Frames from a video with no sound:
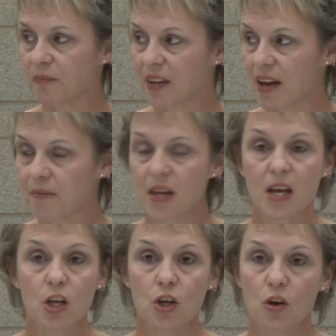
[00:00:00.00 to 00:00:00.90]
Yeah,
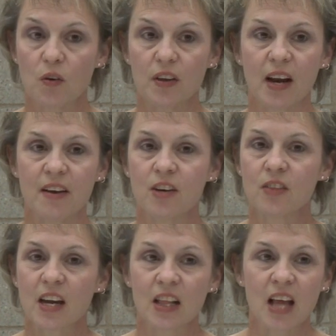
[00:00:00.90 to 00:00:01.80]
you know, and I hear
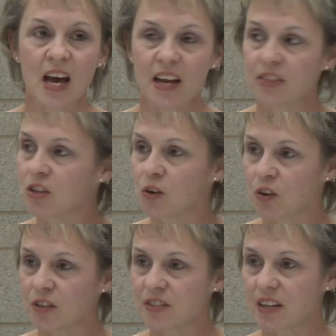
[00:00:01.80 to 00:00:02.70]
that a lot at the
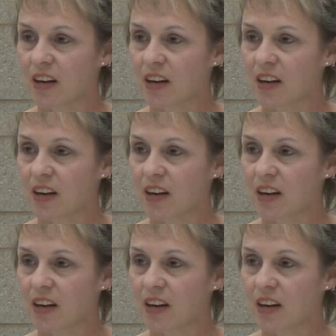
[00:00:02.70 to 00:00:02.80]
doors.